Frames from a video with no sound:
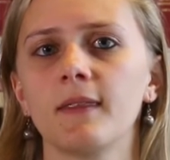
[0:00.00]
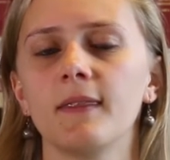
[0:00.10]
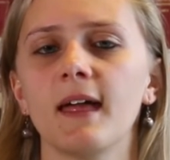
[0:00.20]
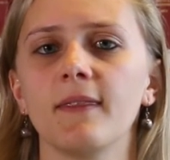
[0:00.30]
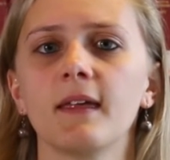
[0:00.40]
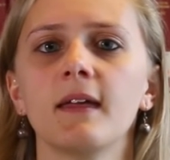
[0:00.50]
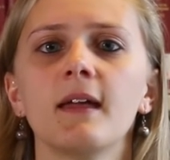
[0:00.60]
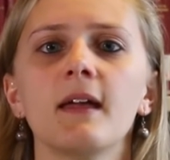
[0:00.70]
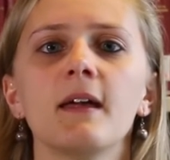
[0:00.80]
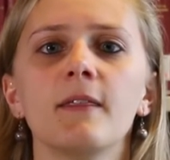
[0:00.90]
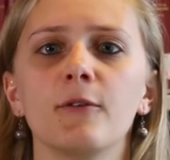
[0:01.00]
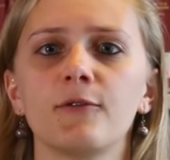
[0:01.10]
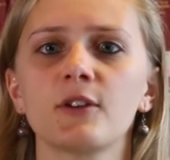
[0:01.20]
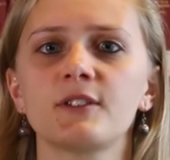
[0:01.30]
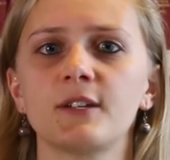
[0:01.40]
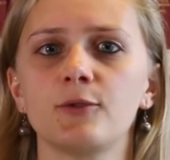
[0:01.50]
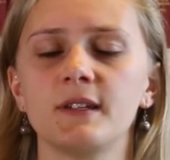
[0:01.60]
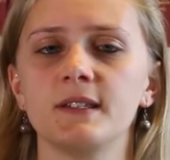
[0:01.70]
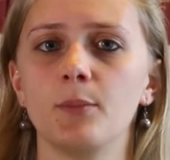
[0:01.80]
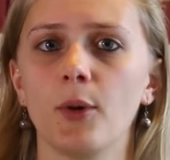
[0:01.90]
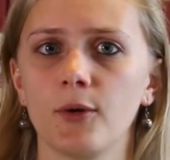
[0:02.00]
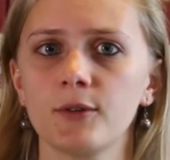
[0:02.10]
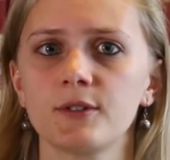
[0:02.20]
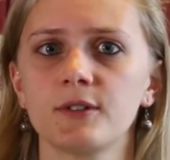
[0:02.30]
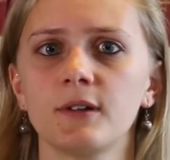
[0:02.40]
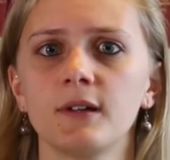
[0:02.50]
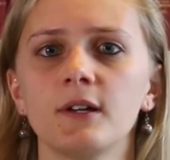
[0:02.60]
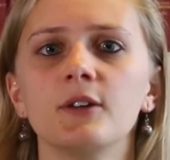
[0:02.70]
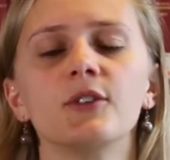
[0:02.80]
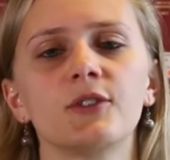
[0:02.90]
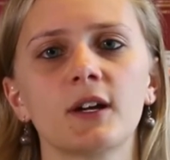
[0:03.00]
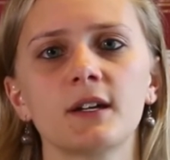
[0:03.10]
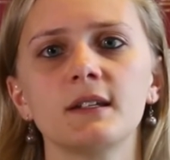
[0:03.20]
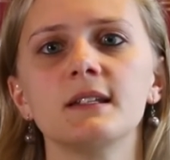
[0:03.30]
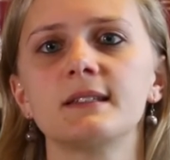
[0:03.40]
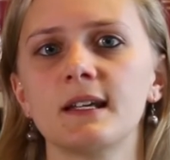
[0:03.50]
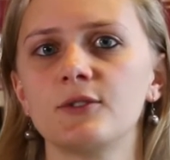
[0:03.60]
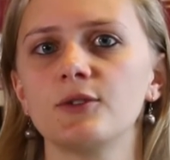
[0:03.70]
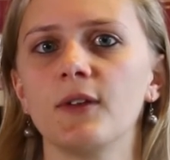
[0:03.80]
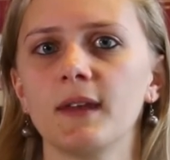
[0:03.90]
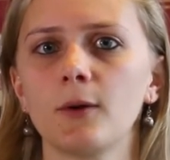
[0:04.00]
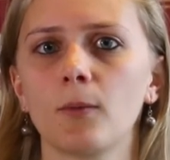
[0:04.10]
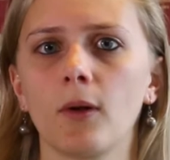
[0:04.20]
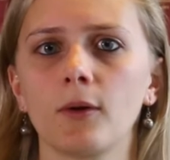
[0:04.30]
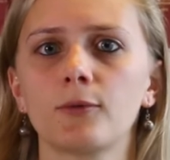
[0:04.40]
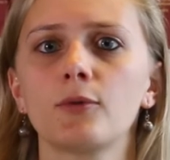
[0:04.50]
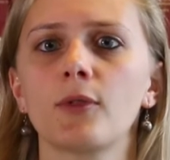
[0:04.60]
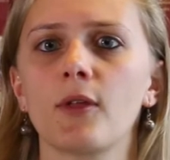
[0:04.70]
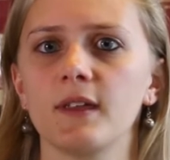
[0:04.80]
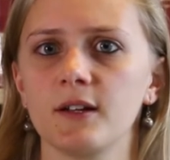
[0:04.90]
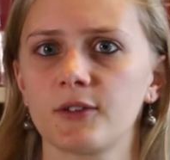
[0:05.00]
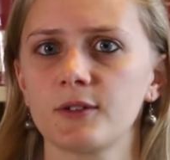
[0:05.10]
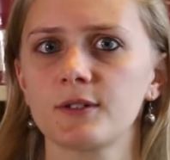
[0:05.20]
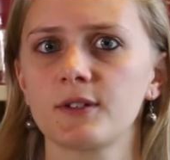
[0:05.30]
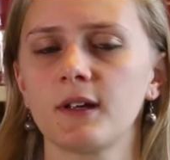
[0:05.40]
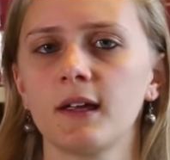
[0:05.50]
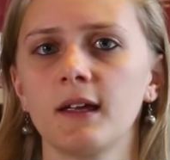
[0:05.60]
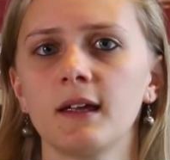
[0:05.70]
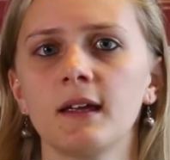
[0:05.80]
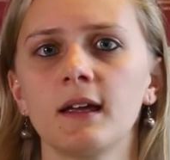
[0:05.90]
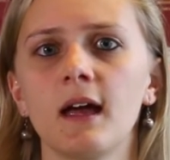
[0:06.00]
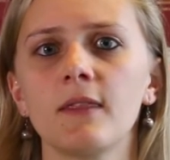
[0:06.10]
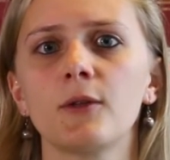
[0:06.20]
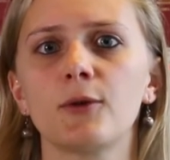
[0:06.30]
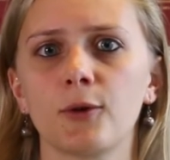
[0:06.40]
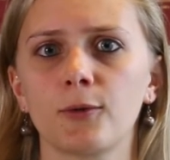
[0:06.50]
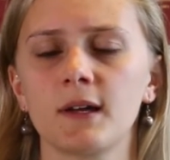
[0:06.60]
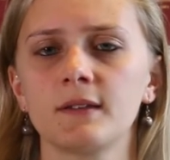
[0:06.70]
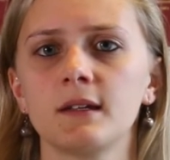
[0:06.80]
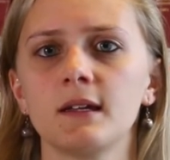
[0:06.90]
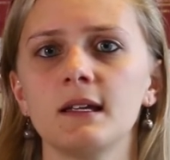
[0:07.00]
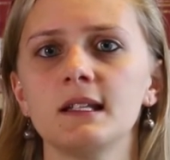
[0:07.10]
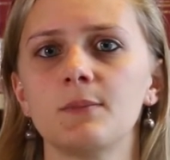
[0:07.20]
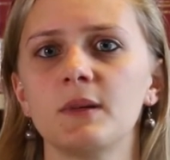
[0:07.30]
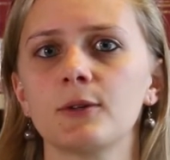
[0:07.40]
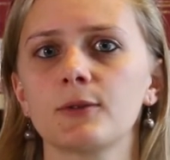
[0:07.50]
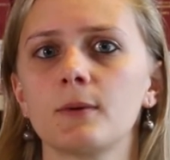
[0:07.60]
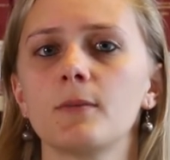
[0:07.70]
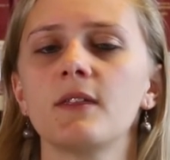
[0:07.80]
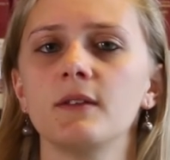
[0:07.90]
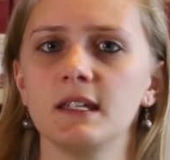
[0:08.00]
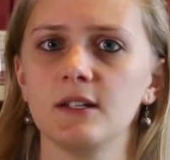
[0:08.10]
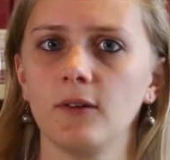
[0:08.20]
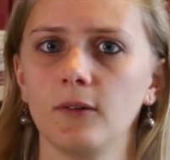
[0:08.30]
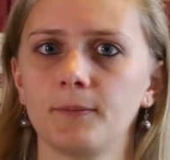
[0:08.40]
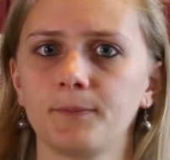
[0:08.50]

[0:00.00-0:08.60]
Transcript: Then, the first statuette is burned, the second is sent to the netherworld through the desert, and the third one is pierced with a needle.